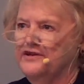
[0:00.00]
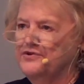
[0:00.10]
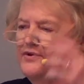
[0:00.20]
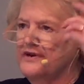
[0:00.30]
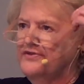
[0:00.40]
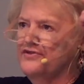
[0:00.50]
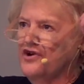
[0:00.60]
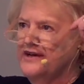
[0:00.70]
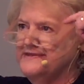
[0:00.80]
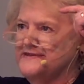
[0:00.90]
You know, our
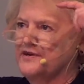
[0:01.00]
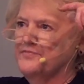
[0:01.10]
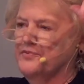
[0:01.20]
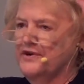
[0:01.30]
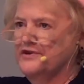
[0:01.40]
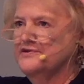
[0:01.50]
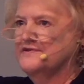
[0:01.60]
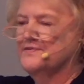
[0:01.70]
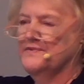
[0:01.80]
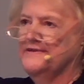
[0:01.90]
thoughts, our
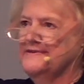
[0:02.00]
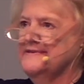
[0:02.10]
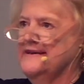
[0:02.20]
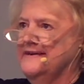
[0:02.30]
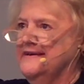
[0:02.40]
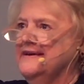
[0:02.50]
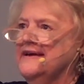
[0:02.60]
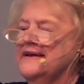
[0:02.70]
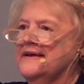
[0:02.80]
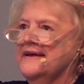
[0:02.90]
prayers, we sing.
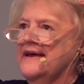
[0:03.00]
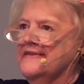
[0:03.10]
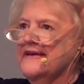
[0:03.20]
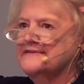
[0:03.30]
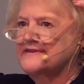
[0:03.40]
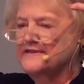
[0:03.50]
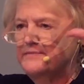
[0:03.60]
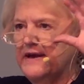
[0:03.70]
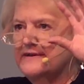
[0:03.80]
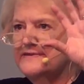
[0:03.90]
That's the
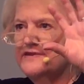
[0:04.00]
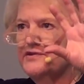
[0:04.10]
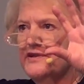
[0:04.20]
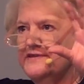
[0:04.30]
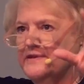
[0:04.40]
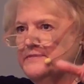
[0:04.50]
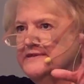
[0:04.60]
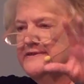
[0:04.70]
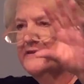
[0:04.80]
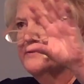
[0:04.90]
masculine, the
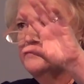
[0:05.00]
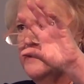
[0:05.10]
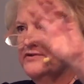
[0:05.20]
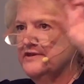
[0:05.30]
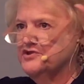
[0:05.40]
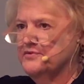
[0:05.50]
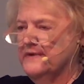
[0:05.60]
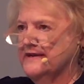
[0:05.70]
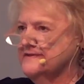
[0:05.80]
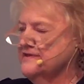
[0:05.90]
mystical marriage of
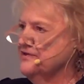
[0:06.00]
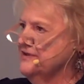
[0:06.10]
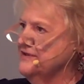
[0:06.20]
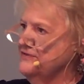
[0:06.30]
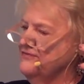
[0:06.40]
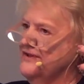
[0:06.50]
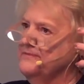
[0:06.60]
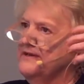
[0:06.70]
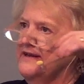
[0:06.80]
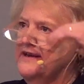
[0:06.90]
masculine and
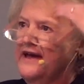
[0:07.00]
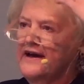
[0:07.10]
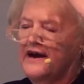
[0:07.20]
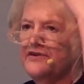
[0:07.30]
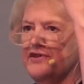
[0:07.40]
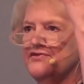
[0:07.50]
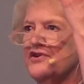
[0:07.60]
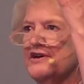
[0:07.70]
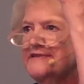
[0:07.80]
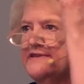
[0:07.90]
feminine, are the
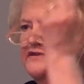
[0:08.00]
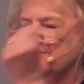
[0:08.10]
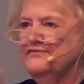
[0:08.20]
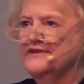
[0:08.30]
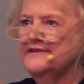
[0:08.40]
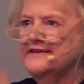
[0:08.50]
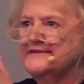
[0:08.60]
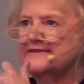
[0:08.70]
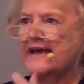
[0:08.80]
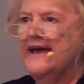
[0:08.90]
thoughts and the
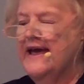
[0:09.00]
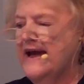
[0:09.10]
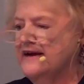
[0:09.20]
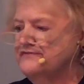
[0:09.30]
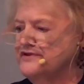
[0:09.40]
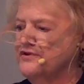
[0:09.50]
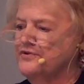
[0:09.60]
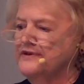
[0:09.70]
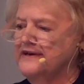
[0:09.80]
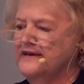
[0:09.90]
feelings have to go
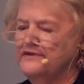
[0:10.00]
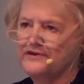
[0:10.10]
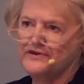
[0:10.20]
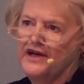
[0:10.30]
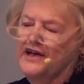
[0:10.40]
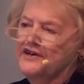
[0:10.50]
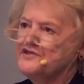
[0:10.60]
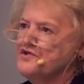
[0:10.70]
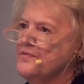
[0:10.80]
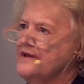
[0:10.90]
together.
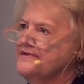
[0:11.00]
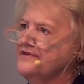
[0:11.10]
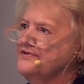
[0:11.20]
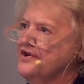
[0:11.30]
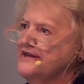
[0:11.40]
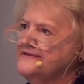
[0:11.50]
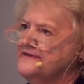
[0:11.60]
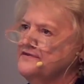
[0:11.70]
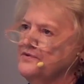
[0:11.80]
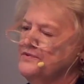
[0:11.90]
So while the thoughts
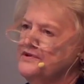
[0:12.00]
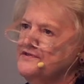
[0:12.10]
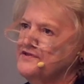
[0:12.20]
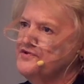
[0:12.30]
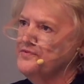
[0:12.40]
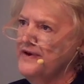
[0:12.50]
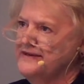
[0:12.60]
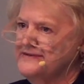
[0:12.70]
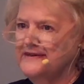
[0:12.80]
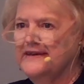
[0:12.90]
and the words
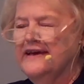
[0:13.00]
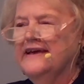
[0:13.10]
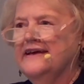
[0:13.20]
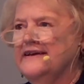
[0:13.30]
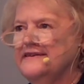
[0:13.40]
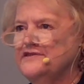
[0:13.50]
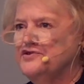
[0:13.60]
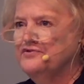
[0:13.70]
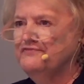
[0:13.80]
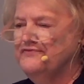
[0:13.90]
direct it, it is
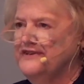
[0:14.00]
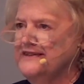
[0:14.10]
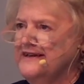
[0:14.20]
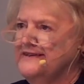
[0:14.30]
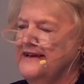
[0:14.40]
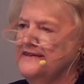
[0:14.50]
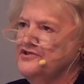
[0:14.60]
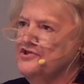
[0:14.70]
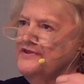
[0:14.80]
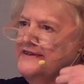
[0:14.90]
your feeling
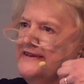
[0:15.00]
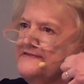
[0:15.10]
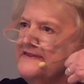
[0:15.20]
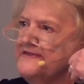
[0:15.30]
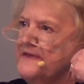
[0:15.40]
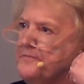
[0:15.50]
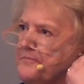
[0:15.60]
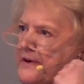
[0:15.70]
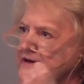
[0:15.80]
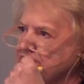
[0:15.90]
nature that gives it the
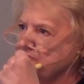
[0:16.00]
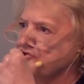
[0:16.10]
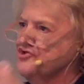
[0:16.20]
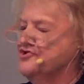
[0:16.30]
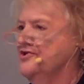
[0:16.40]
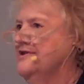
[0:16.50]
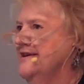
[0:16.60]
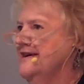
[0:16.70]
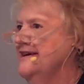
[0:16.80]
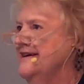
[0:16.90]
punch.
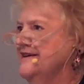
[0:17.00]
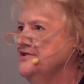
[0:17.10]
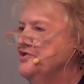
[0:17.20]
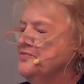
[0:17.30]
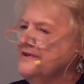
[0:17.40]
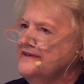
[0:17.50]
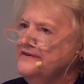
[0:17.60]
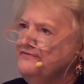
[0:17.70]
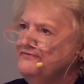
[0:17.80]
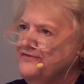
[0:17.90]
Do you really
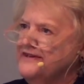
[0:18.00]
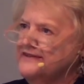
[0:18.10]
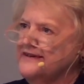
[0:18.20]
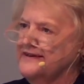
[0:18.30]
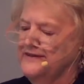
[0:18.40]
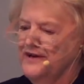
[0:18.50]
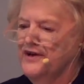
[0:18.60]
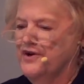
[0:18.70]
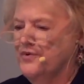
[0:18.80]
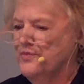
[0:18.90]
feel it
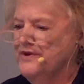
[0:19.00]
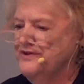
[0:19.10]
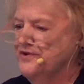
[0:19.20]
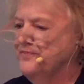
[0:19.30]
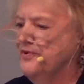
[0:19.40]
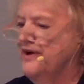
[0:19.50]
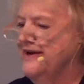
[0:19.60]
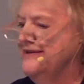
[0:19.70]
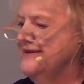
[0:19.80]
when you're praying?